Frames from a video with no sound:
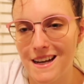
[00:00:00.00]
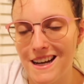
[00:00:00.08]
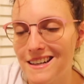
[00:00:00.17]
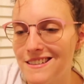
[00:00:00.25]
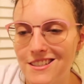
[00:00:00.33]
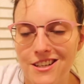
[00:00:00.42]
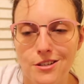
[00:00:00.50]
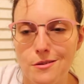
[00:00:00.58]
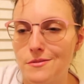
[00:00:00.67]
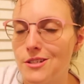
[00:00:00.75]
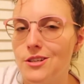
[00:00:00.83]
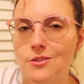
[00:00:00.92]
I don't
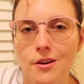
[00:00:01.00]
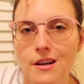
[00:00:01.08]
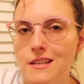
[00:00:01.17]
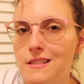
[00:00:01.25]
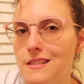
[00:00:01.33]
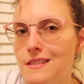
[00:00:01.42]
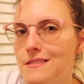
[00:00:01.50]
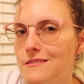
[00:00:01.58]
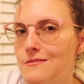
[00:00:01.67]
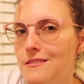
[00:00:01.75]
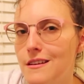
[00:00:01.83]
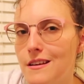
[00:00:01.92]
know, New York isn't
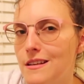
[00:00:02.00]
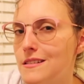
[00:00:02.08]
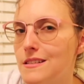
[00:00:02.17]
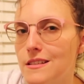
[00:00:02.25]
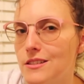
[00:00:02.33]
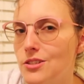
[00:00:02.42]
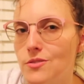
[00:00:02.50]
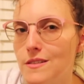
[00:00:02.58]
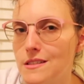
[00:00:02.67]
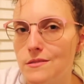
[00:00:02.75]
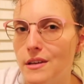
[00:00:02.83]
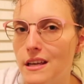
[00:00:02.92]
as it
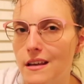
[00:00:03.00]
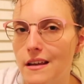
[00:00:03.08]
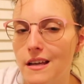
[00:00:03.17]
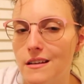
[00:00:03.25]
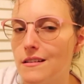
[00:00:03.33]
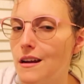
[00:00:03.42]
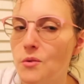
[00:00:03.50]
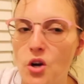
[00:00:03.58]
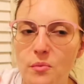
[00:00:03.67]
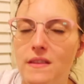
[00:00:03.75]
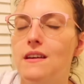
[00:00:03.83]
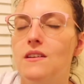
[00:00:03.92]
used to be, and I'm
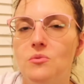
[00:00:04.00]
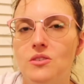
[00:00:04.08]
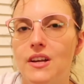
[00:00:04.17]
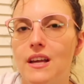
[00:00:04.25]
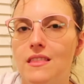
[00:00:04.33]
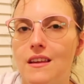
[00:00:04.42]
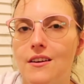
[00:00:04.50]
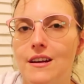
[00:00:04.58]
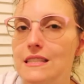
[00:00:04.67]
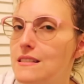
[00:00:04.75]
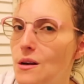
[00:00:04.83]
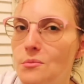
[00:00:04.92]
hoping that it will get there
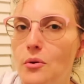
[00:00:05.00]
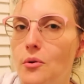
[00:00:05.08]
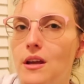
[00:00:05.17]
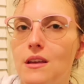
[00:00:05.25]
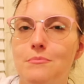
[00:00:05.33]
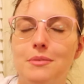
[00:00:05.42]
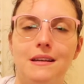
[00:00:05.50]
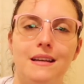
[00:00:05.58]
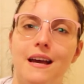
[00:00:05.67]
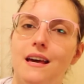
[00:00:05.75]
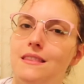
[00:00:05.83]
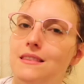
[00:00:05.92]
at some point,
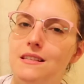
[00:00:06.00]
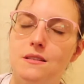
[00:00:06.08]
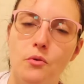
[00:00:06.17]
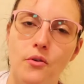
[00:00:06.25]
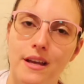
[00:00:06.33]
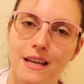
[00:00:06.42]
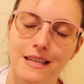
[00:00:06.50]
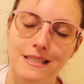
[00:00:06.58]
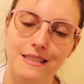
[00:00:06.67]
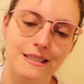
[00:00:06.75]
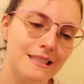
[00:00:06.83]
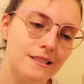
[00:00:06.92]
but at this point
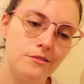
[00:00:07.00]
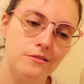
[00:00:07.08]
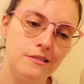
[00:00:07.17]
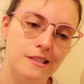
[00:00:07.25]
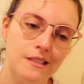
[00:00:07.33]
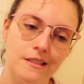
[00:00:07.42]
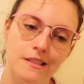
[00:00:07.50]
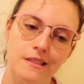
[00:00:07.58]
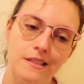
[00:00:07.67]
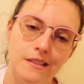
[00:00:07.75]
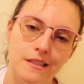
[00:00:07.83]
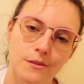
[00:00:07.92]
it's a little,
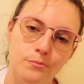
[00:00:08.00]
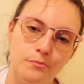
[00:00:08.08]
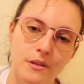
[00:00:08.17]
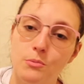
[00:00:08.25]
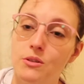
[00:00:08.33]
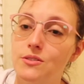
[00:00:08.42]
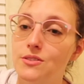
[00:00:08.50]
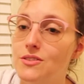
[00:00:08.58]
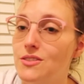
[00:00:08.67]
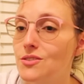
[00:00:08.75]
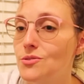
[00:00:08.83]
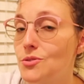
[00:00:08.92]
people are
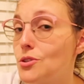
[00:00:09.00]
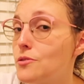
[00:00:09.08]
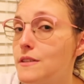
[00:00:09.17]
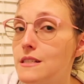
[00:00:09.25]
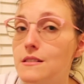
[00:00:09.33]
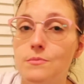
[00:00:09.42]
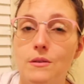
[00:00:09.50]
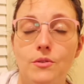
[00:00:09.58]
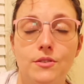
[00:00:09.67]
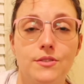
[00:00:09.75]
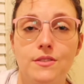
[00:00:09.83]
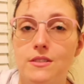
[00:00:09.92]
still nervous,
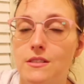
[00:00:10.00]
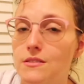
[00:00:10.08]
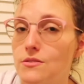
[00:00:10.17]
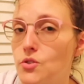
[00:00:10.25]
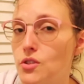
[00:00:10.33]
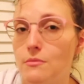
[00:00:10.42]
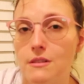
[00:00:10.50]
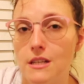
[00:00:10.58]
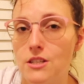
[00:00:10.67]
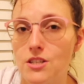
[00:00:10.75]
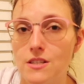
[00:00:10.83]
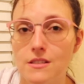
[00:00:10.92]
people are still
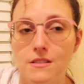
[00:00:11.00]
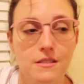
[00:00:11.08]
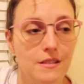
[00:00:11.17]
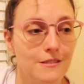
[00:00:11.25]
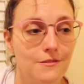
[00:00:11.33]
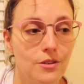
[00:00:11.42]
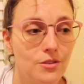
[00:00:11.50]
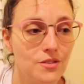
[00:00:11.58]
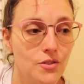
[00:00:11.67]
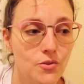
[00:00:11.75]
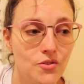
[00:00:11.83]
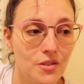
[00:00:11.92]
trepidatious, and
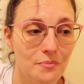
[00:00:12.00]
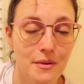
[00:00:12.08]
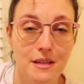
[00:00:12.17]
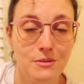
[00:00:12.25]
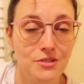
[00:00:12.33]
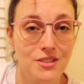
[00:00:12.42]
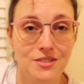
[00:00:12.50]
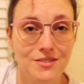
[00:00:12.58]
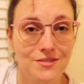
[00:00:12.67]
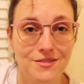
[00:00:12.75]
also some people just